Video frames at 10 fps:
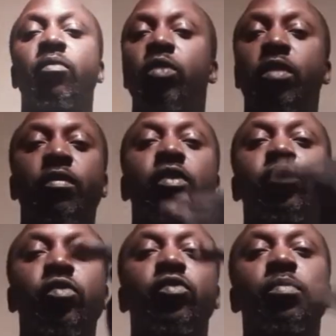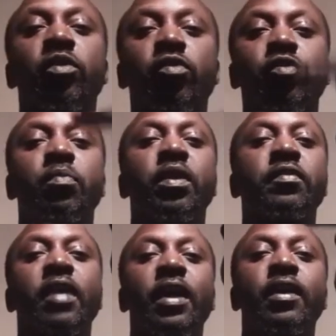Whatever you choose to be
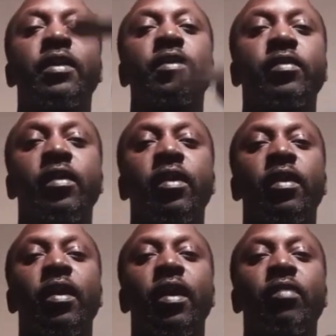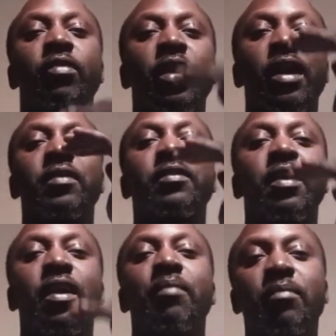excited, relaxed,
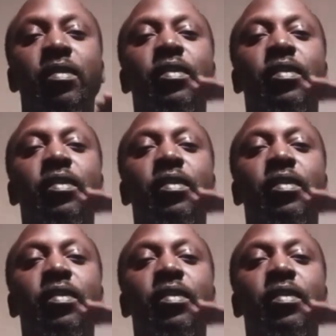calm.